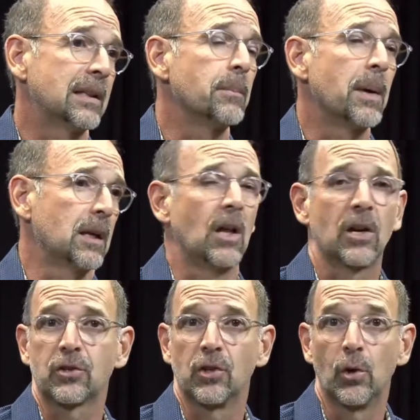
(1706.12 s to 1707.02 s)
that the
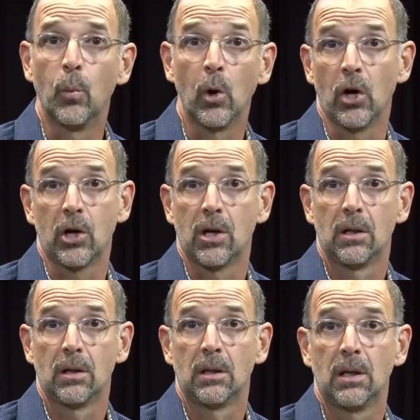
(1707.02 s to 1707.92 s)
monologue's going to work.
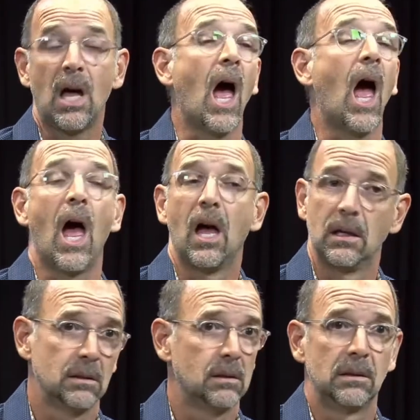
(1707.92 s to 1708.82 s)
Uh-uh.
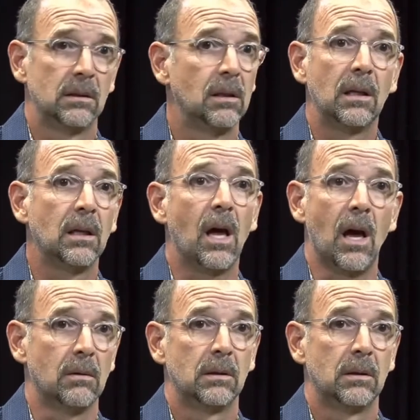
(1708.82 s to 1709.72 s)

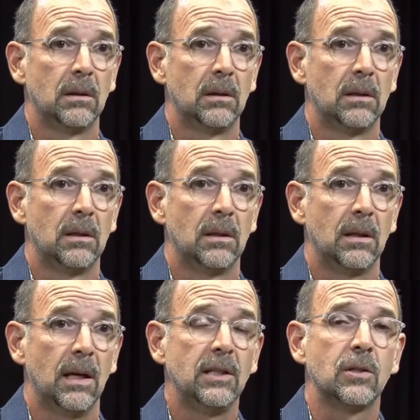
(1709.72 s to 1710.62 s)
No.
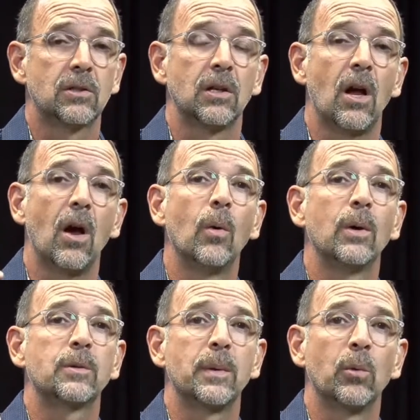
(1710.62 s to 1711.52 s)
And you should
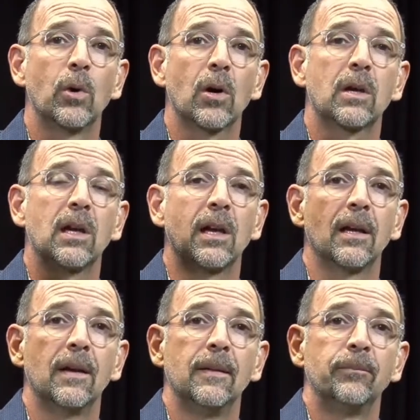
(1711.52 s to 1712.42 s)
always be
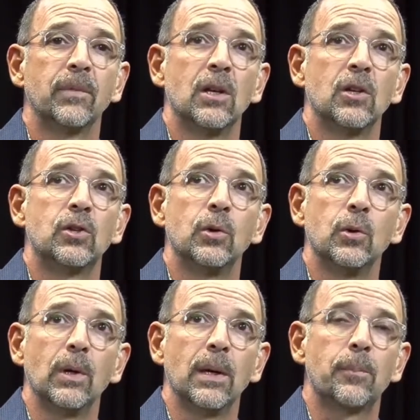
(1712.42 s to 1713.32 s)
working
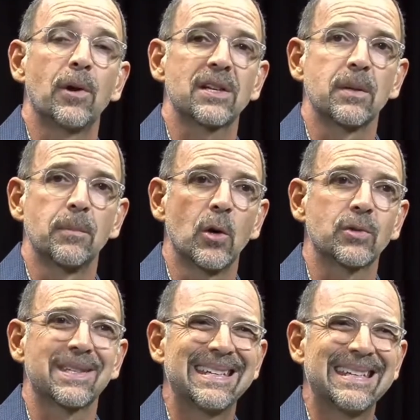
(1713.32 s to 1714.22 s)
to impress the
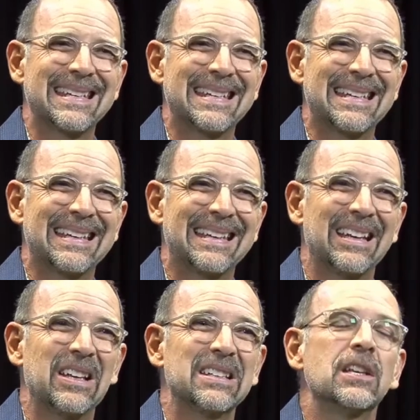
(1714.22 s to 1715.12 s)
most
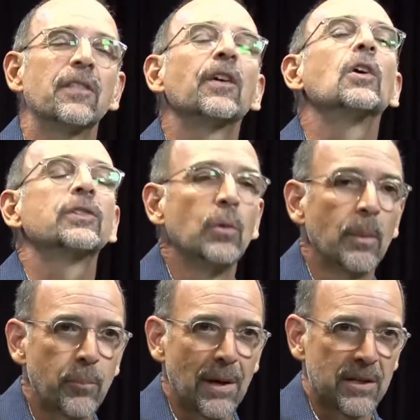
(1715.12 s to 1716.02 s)
difficult
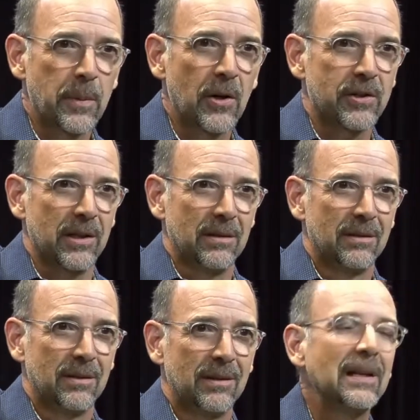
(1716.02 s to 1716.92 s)
to impress person,
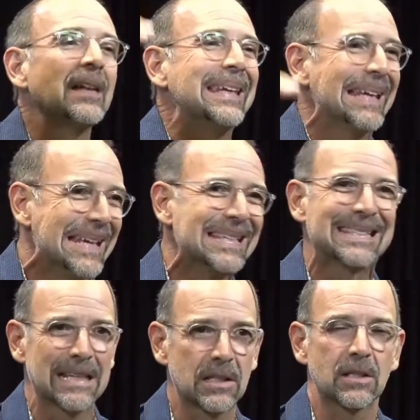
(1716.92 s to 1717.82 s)
not the
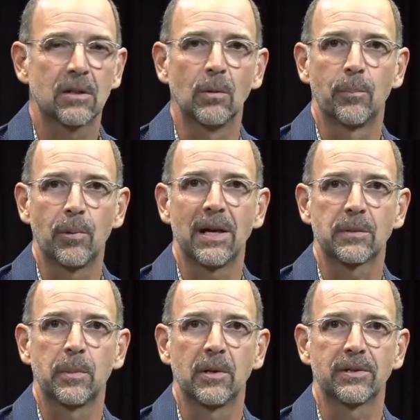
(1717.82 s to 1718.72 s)
easiest to
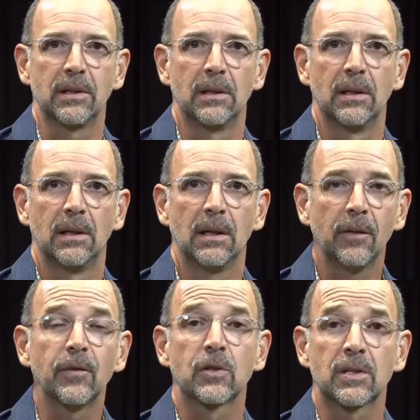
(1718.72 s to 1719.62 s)
impress person,
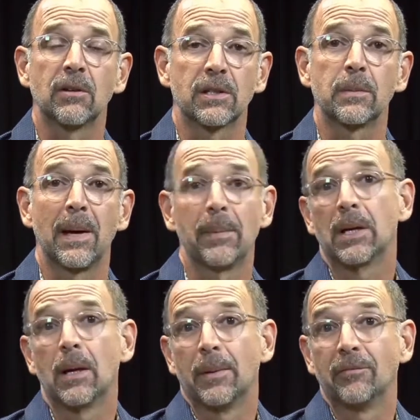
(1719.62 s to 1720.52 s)
if you're serious
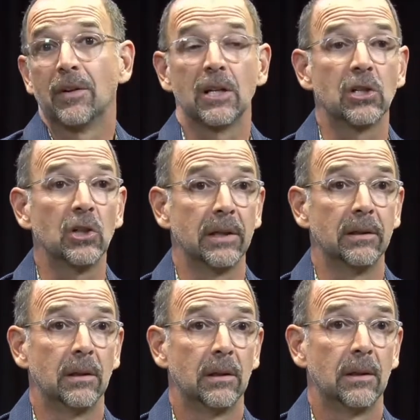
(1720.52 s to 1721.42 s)
about becoming very good.